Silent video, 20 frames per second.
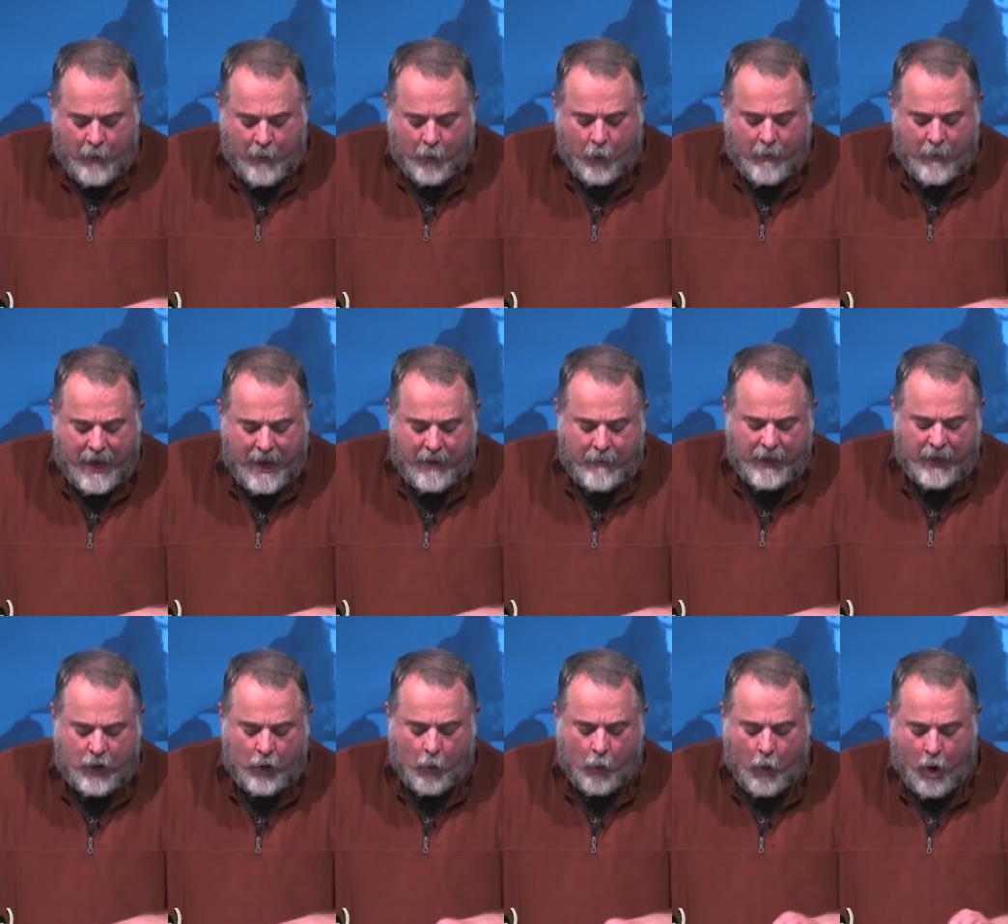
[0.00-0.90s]
and will make
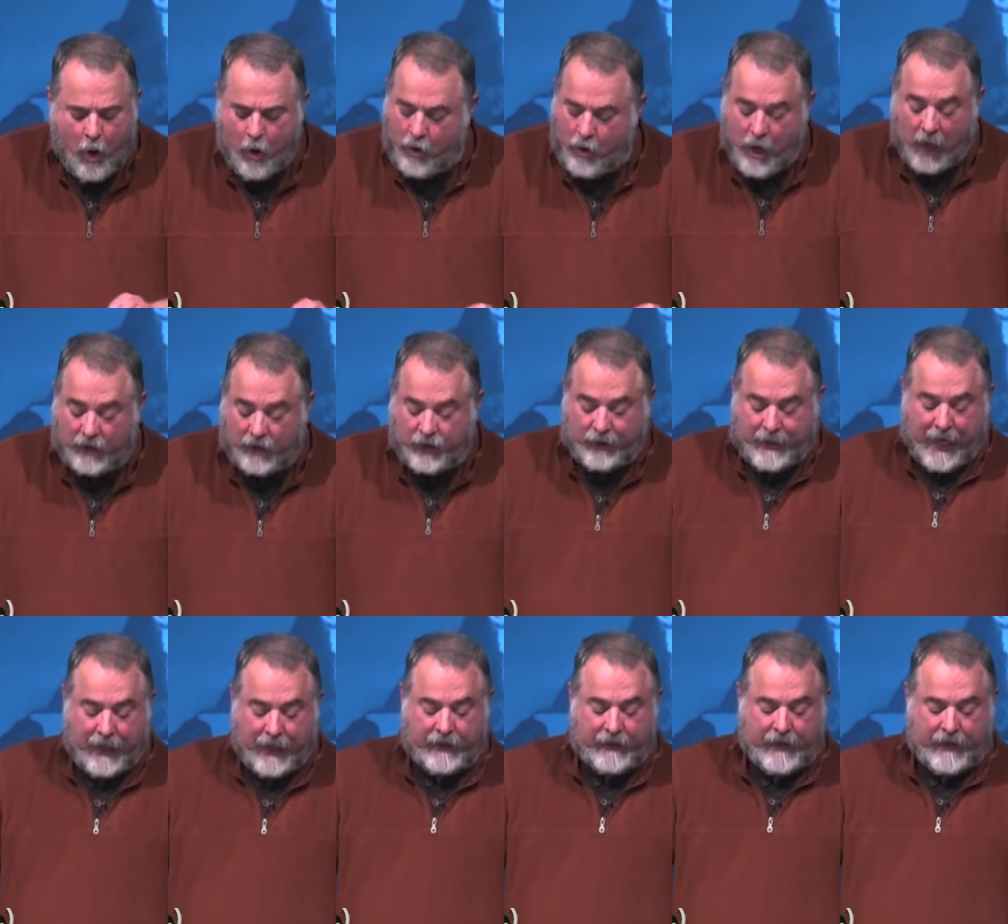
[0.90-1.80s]
me to walk, not
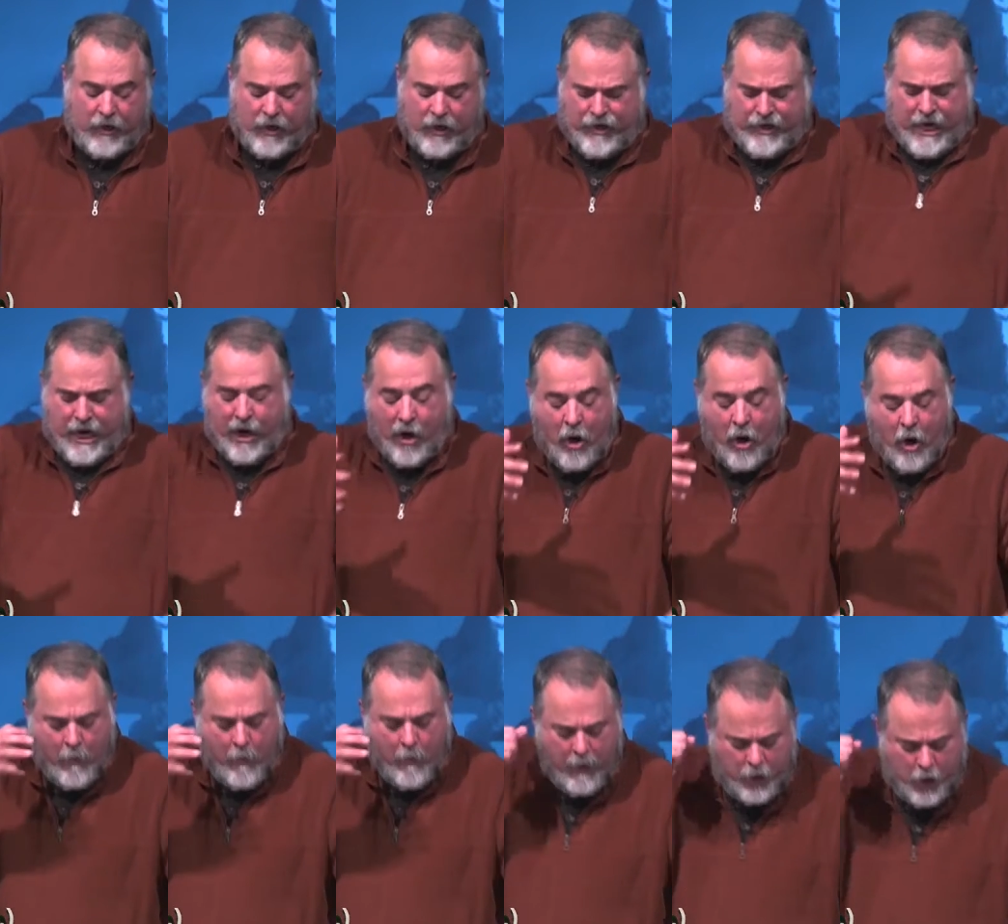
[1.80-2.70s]
stand still in terror,
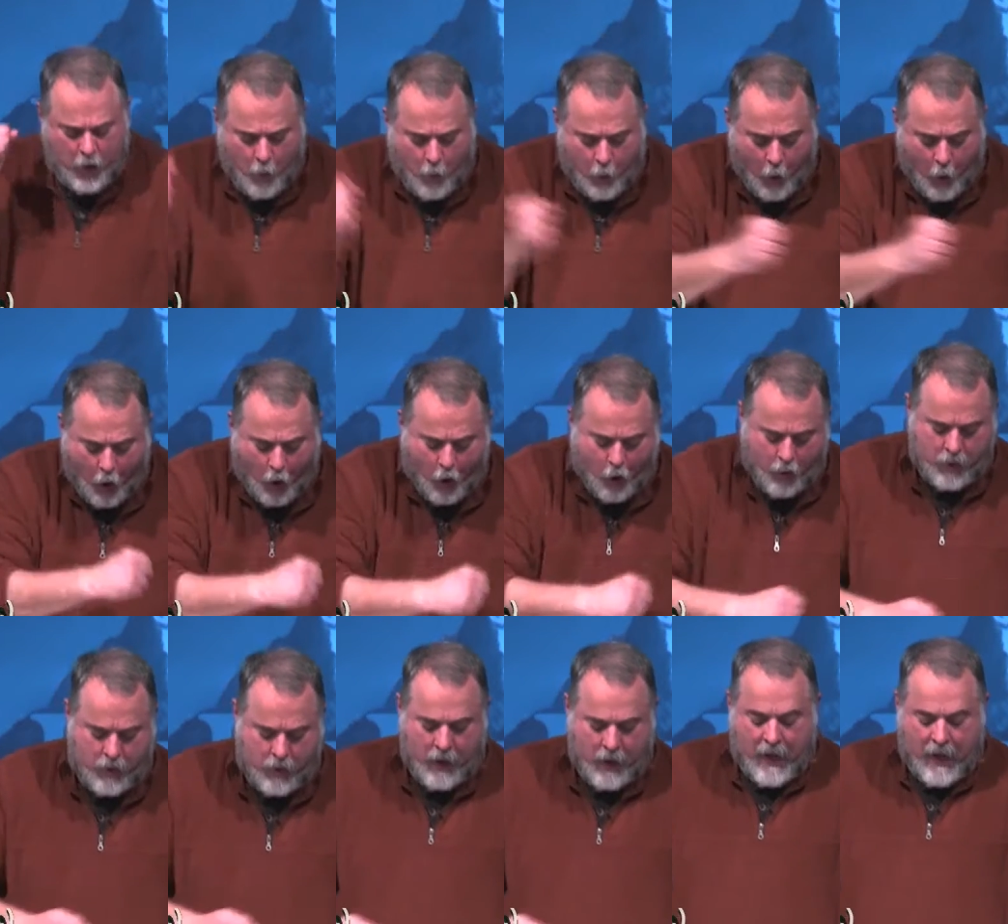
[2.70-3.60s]
but to
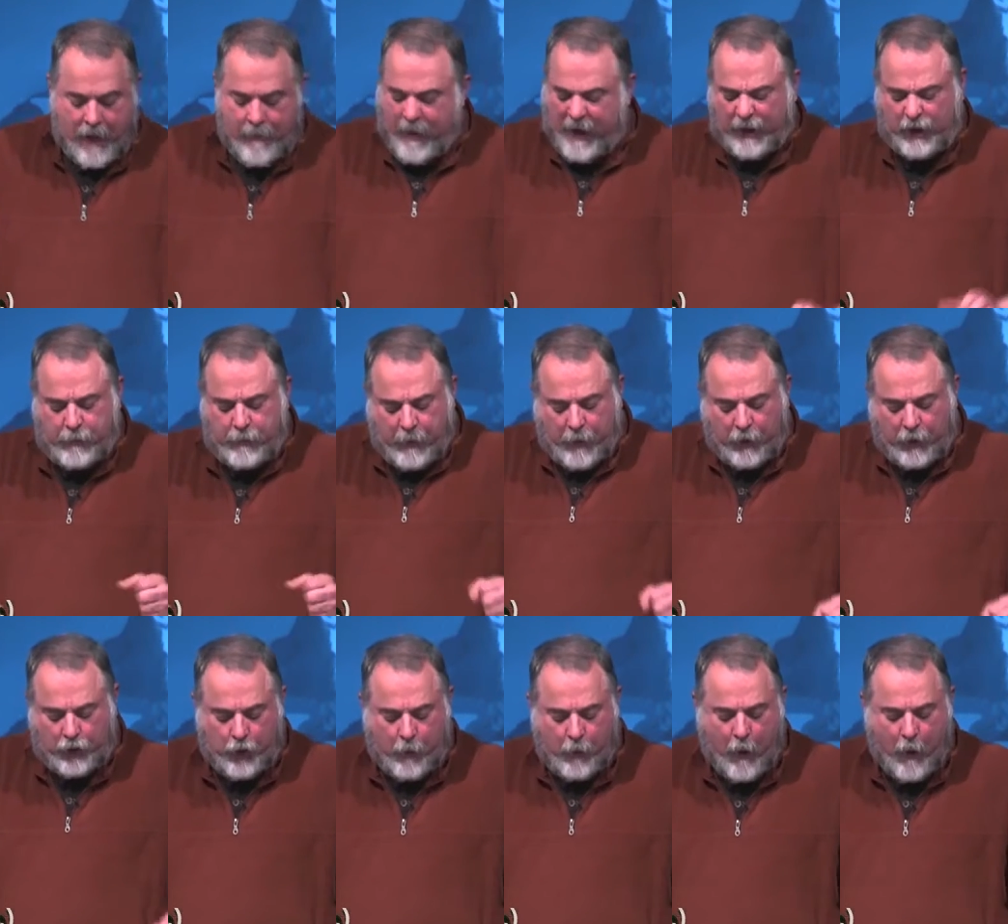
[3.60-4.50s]
walk and make
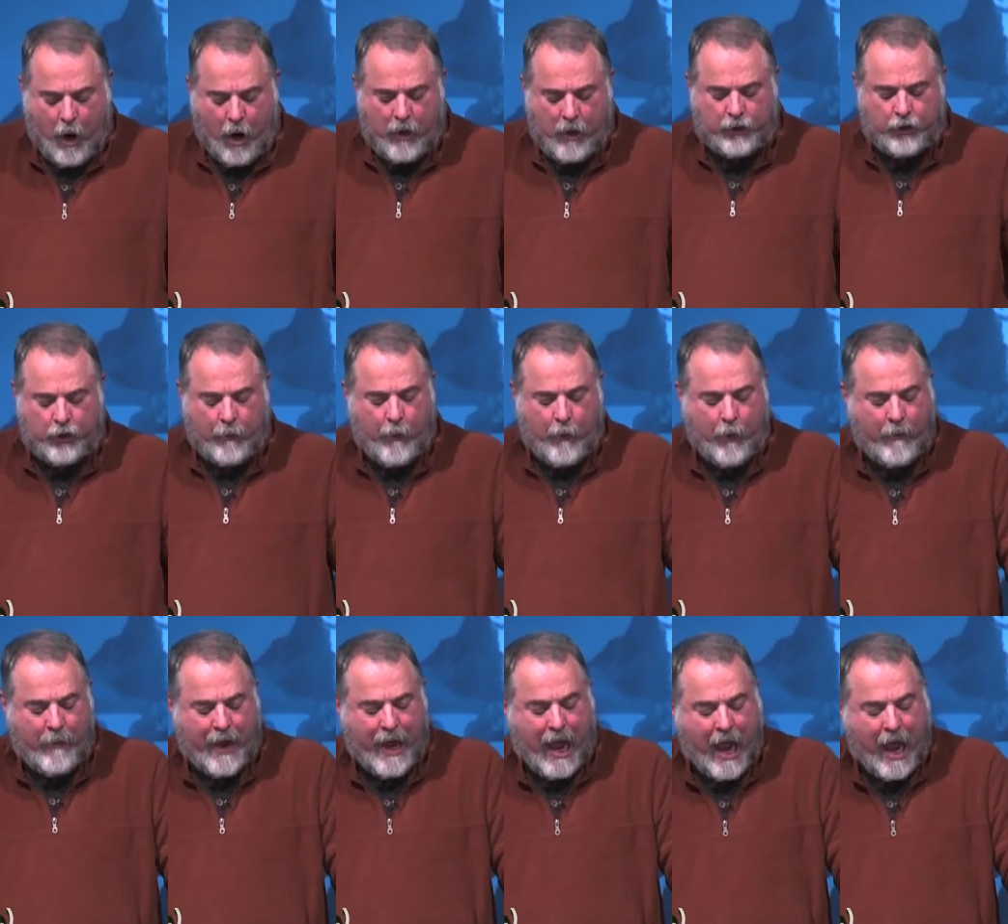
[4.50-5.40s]
spiritual progress
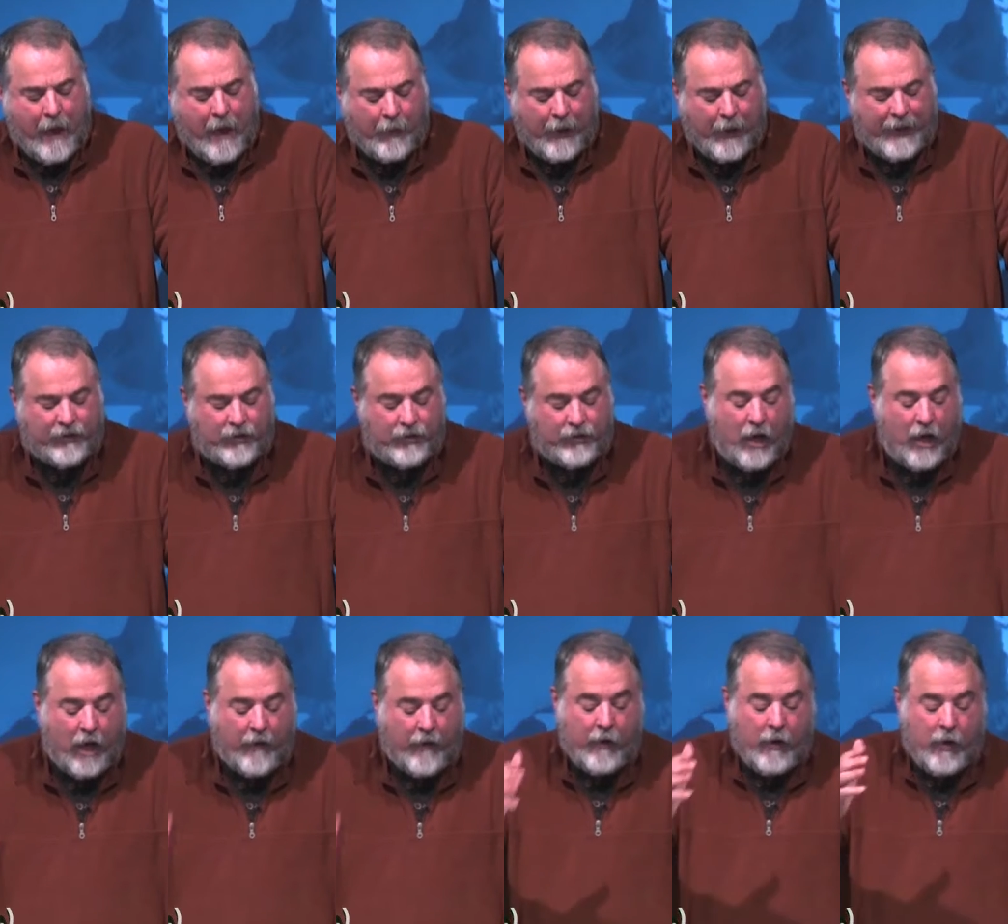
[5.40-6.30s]
upon my high places
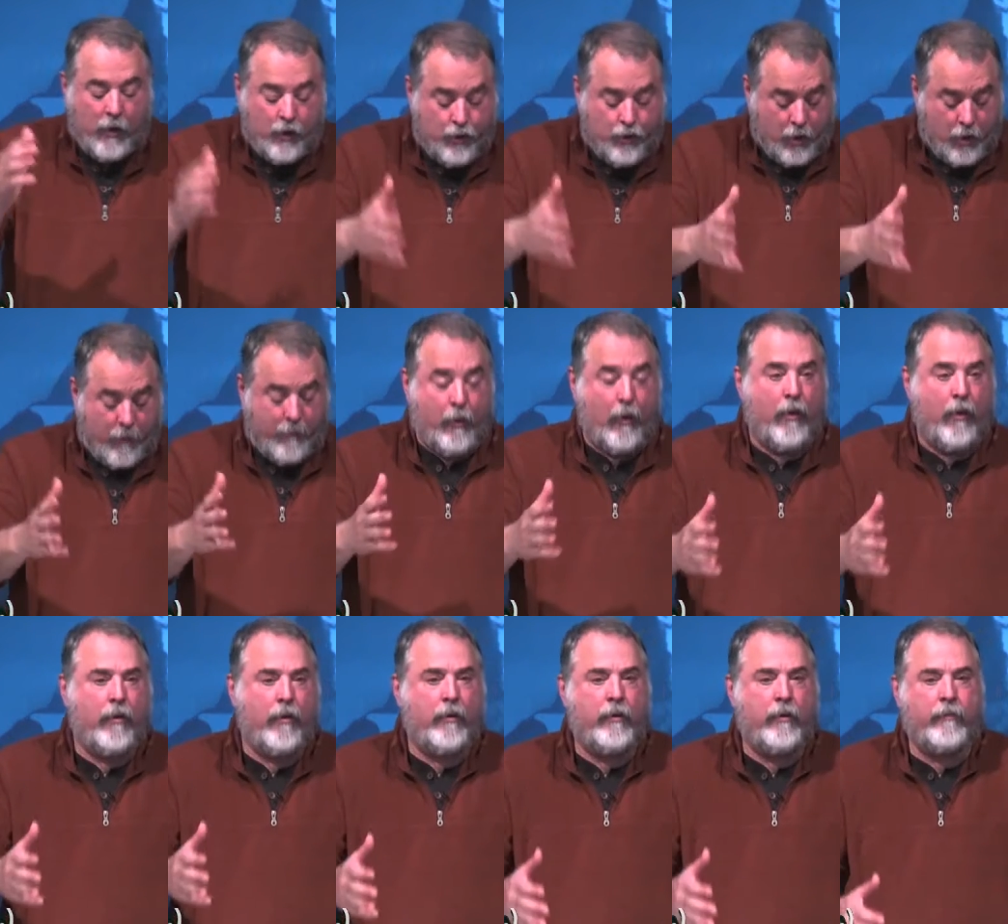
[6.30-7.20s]
of
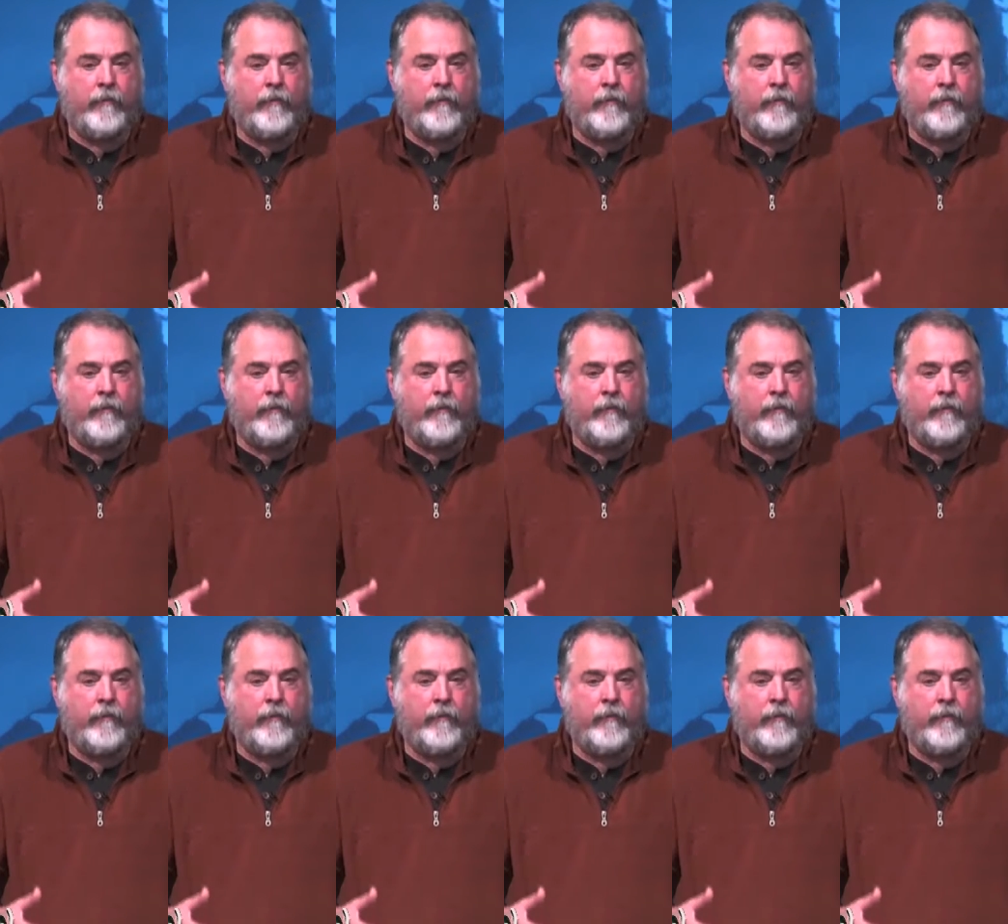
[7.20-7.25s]
trouble,